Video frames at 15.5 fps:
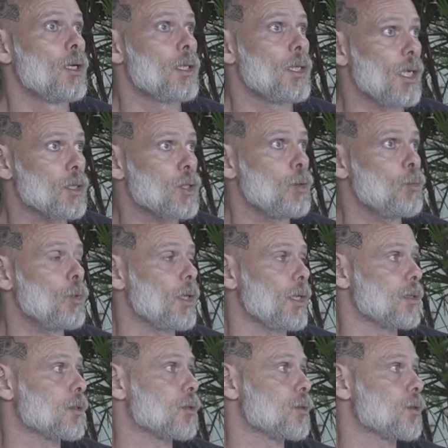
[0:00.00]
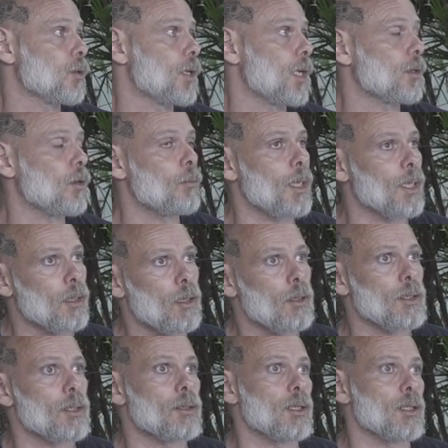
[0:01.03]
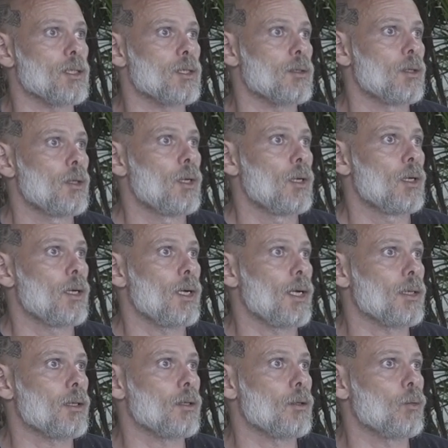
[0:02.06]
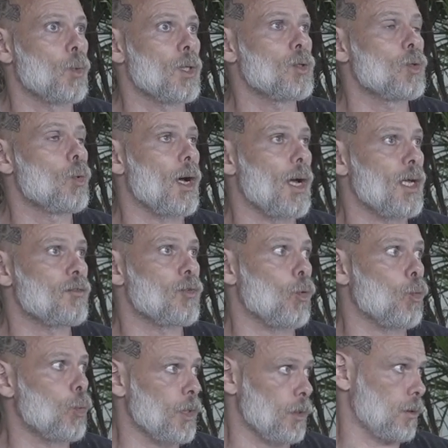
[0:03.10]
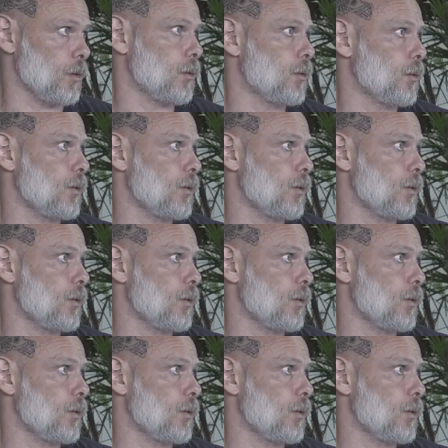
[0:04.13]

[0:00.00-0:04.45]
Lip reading: it accumulates because you're like, oh my God, it takes, like, when do I ever win?